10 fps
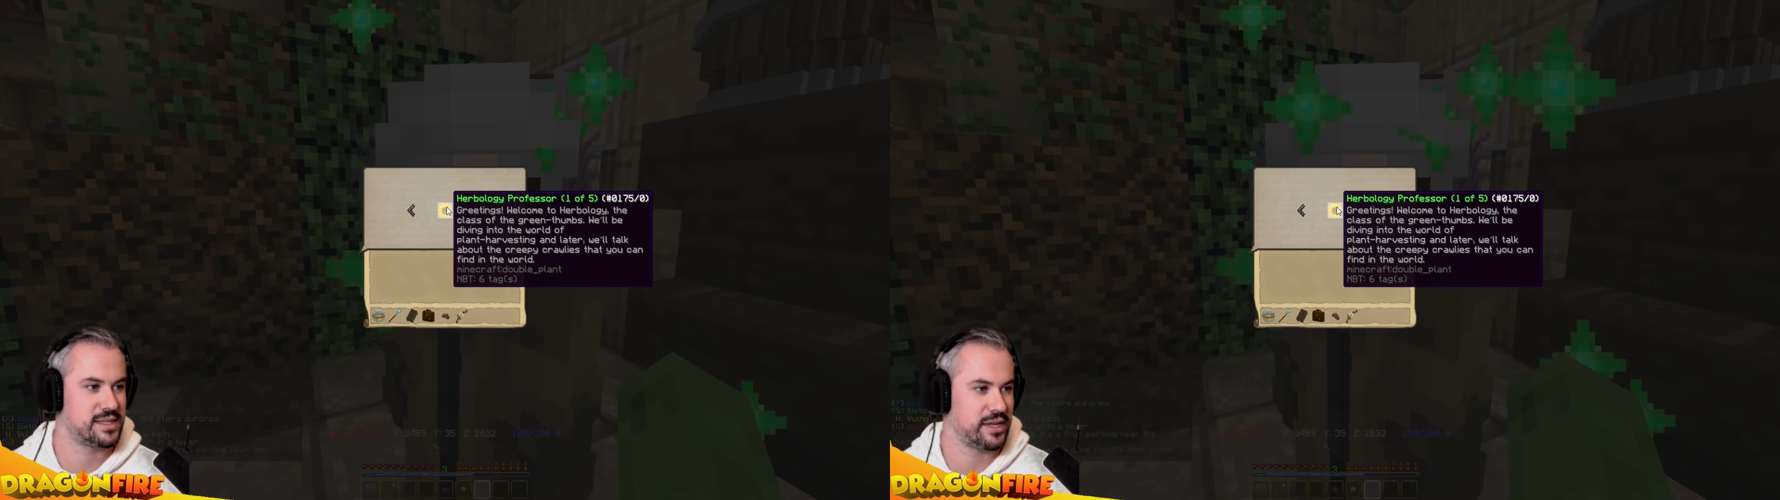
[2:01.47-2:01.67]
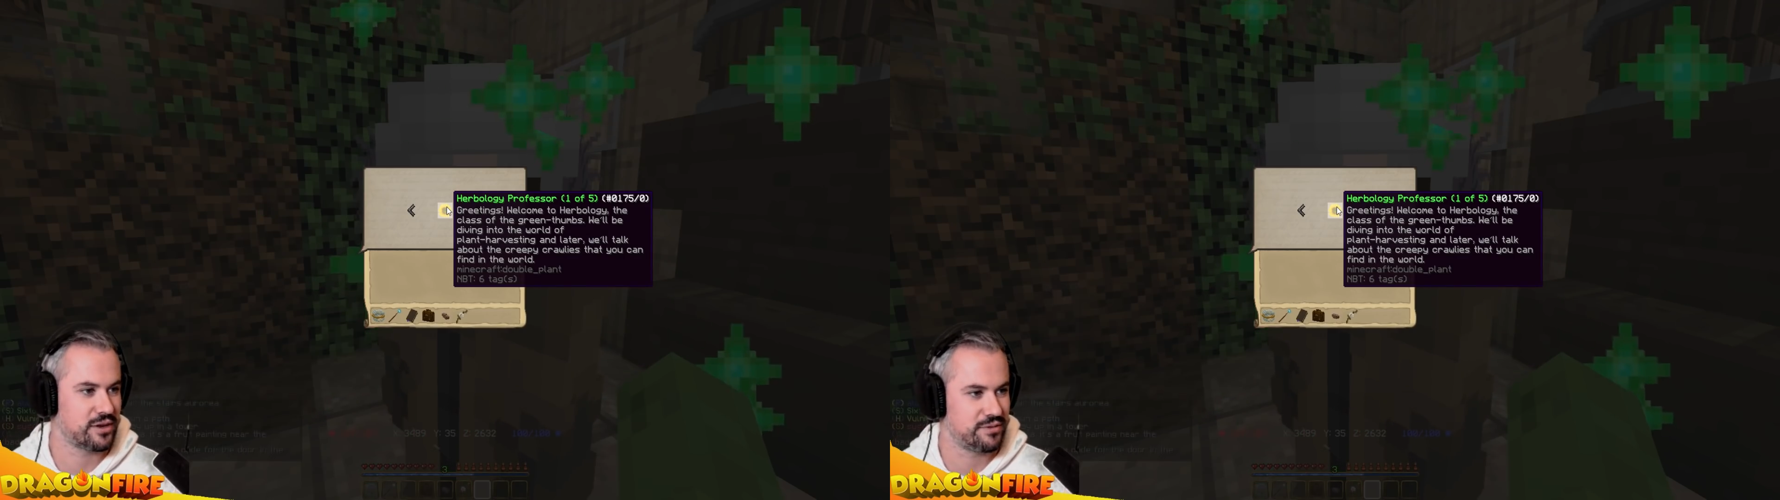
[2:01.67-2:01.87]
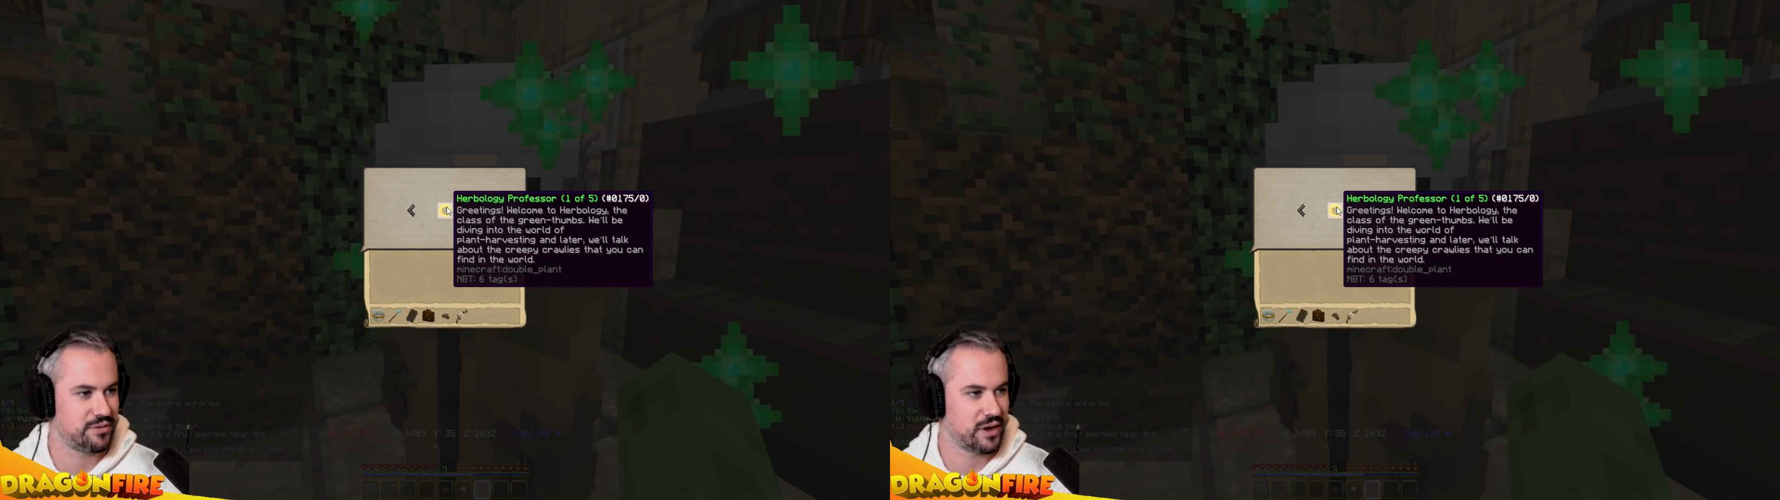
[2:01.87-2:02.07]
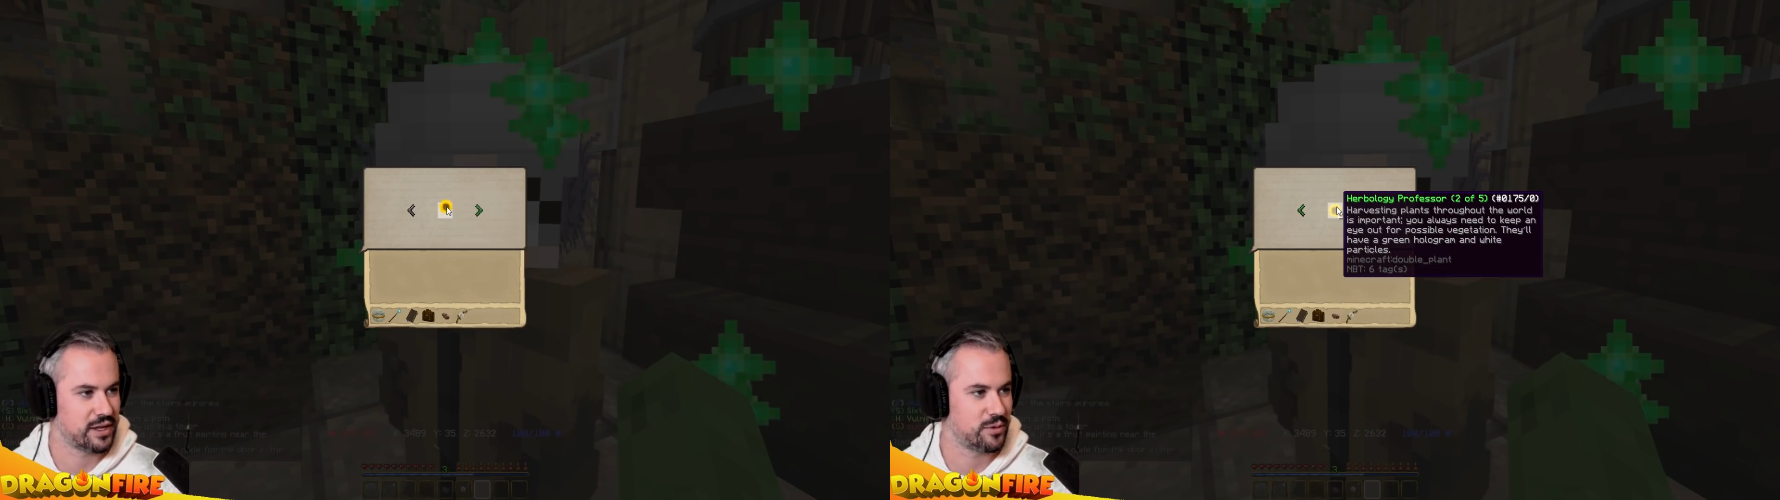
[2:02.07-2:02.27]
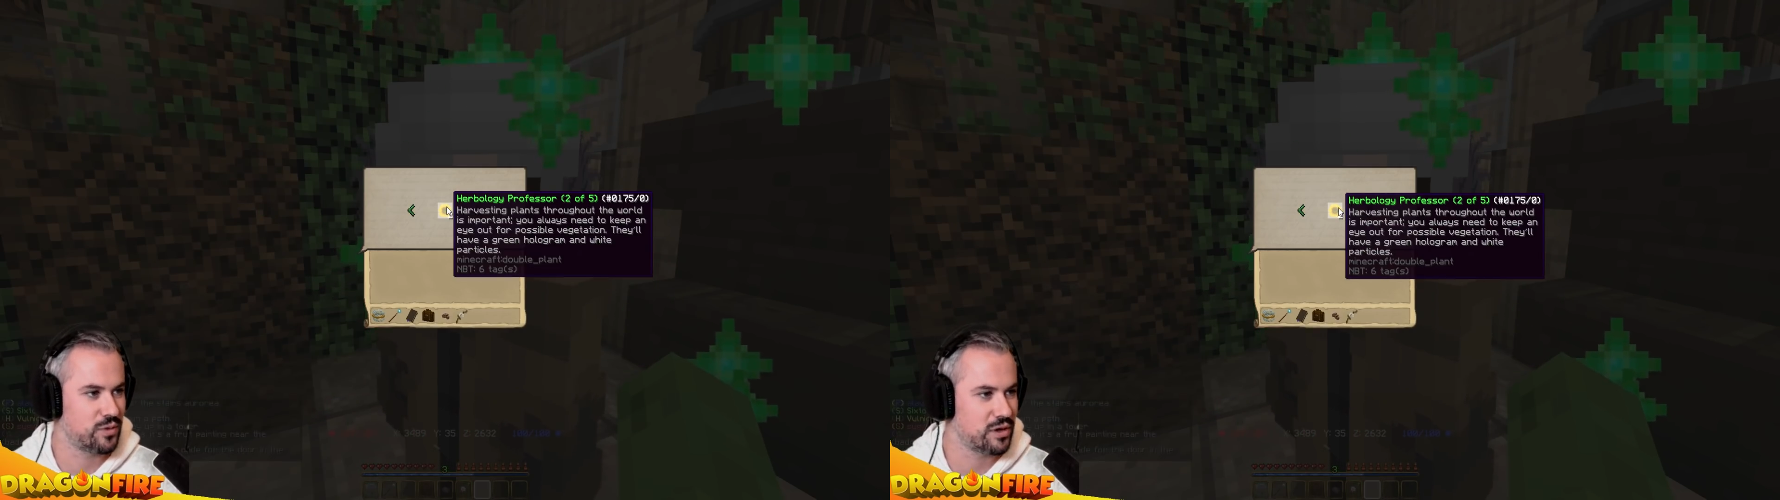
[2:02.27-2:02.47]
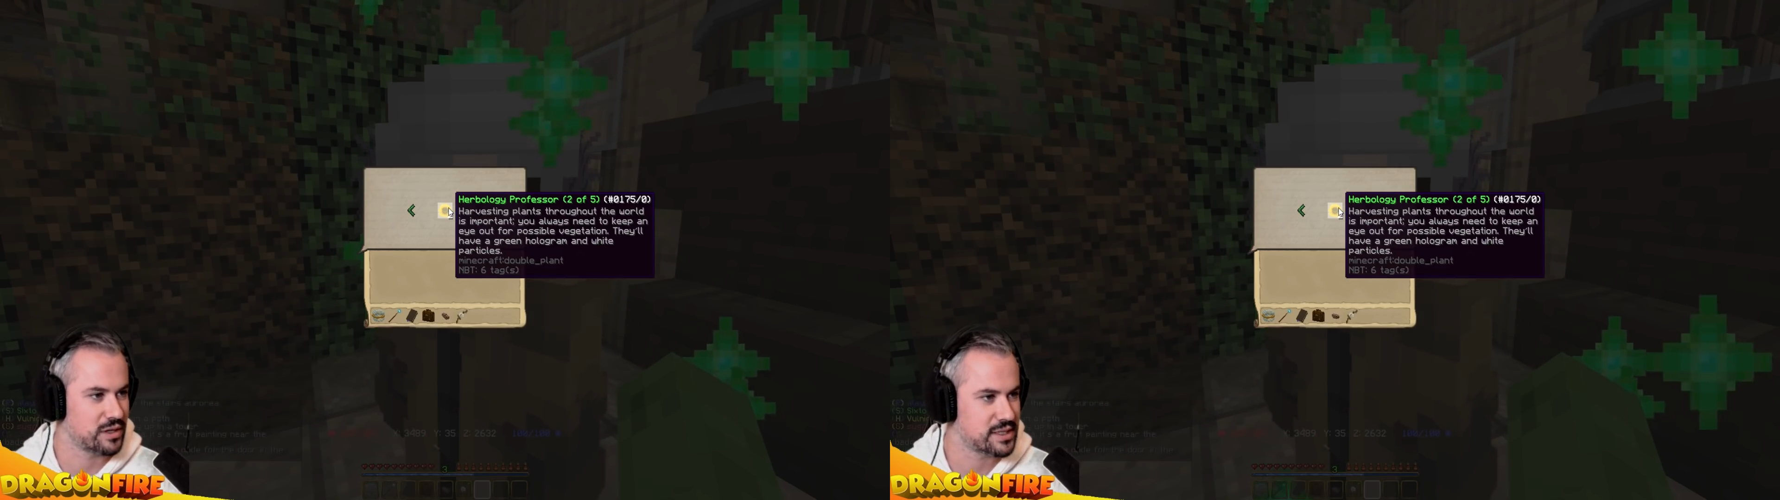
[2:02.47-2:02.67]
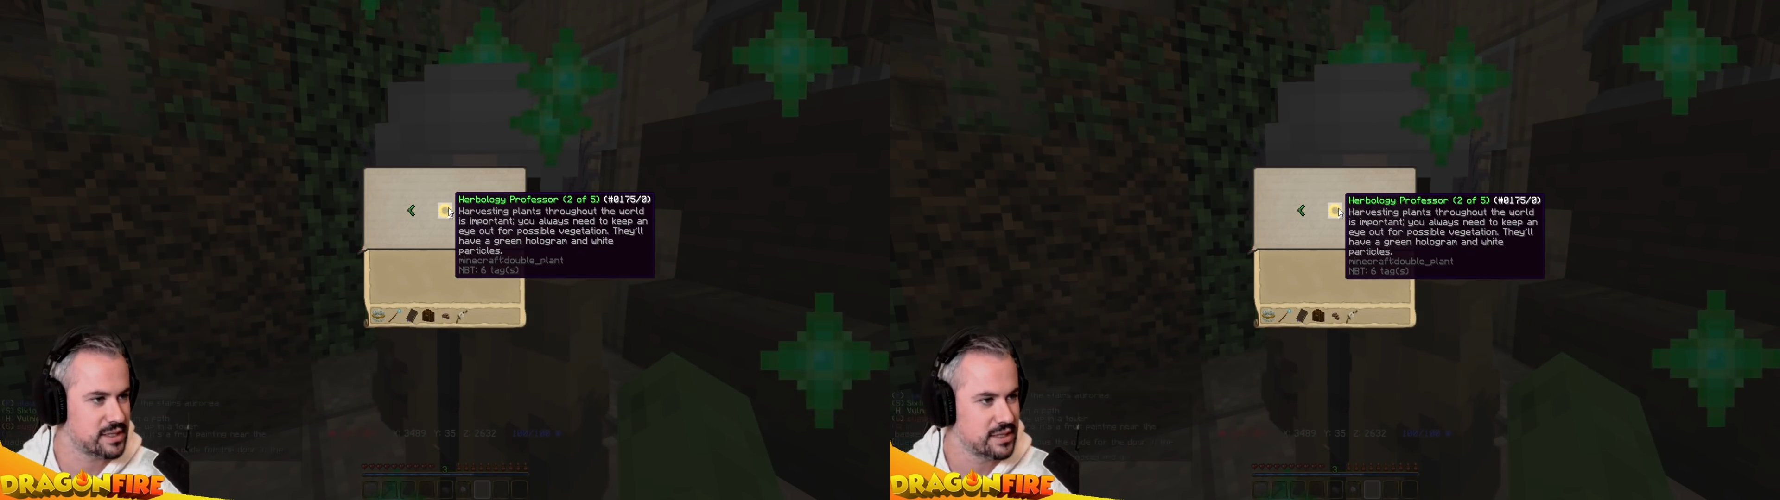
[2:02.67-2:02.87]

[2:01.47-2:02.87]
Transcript: that you can find in the world.